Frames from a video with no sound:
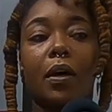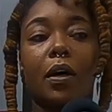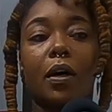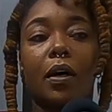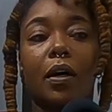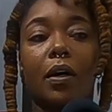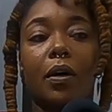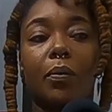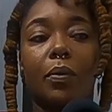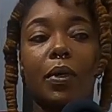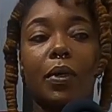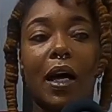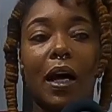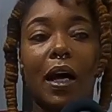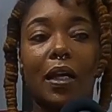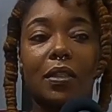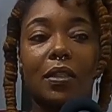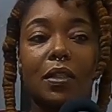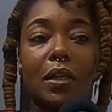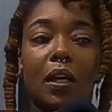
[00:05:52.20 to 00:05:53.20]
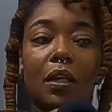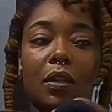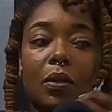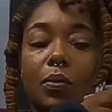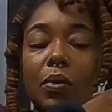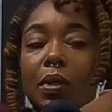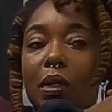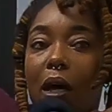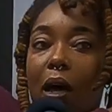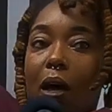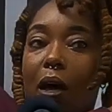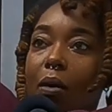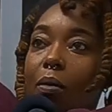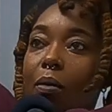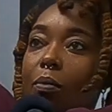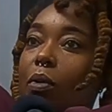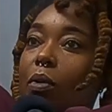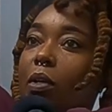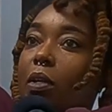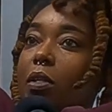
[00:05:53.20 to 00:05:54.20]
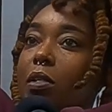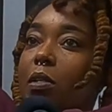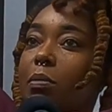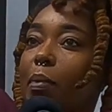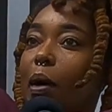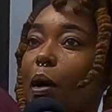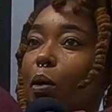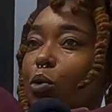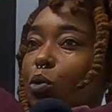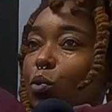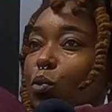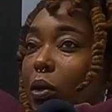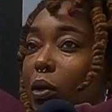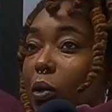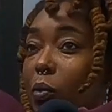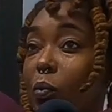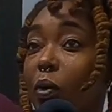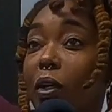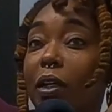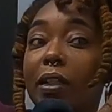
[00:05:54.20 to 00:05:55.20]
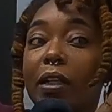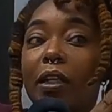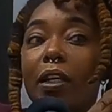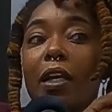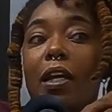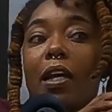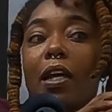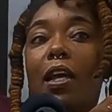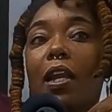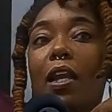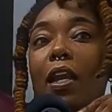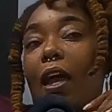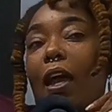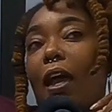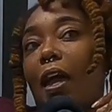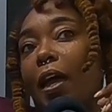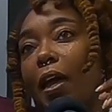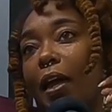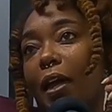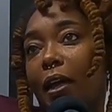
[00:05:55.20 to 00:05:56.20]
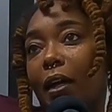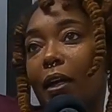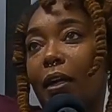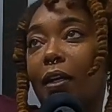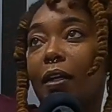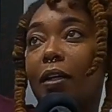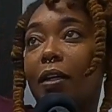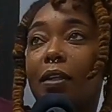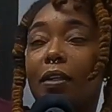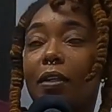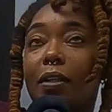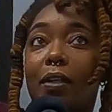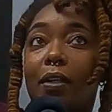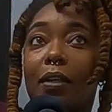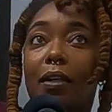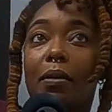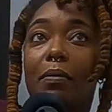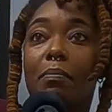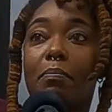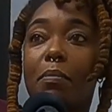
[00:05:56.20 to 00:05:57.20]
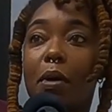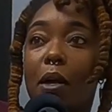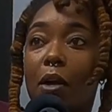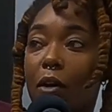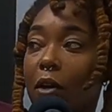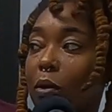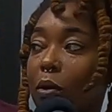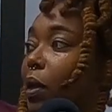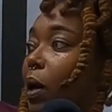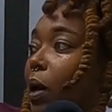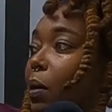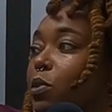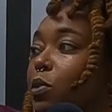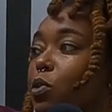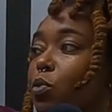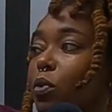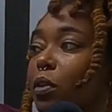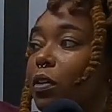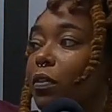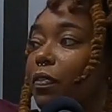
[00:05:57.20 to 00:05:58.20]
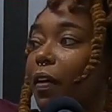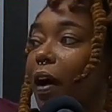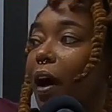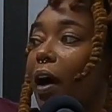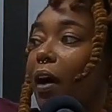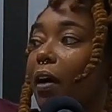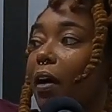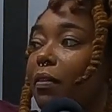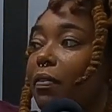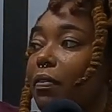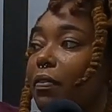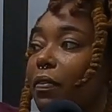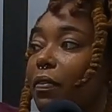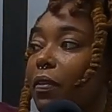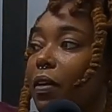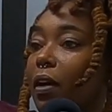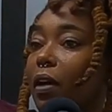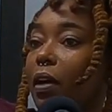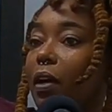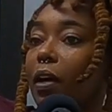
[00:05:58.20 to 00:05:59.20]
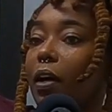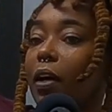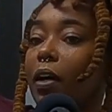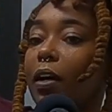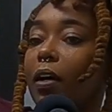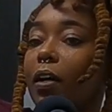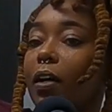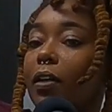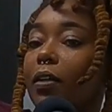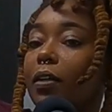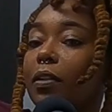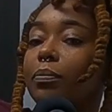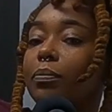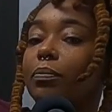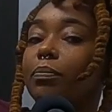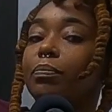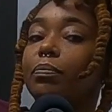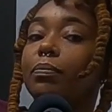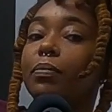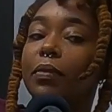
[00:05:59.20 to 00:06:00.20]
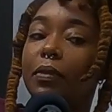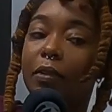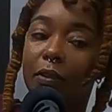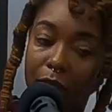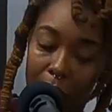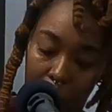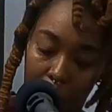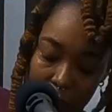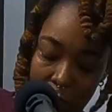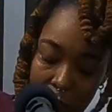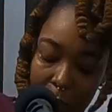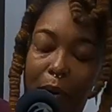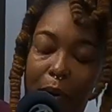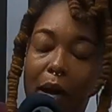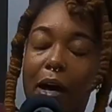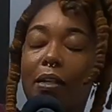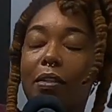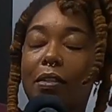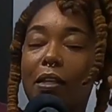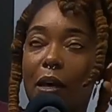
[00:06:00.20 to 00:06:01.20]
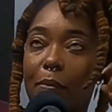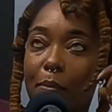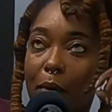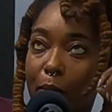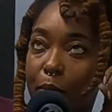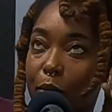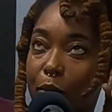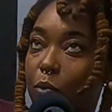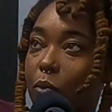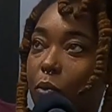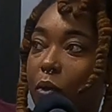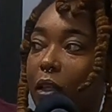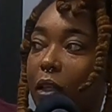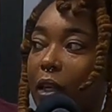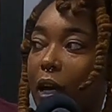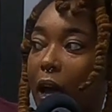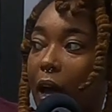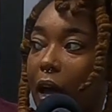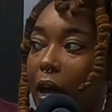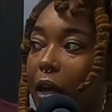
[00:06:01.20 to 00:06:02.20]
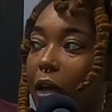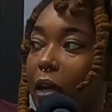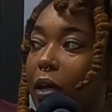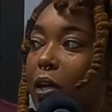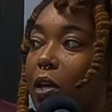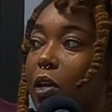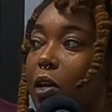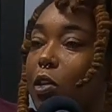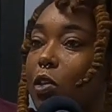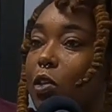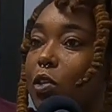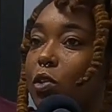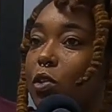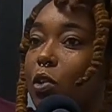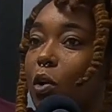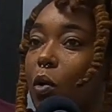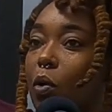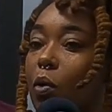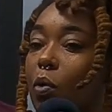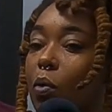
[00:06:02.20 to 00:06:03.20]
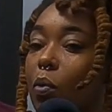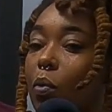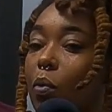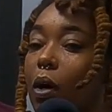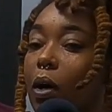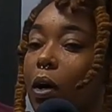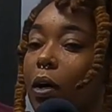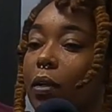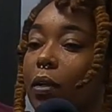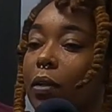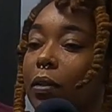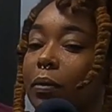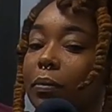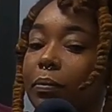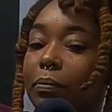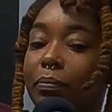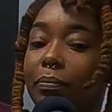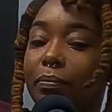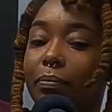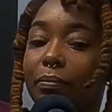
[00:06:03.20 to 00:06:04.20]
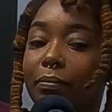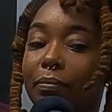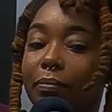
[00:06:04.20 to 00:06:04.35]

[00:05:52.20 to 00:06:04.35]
Uh, we got together when I was about 21 and married when I was 25. Uh, divorced by the time I was 29. So um,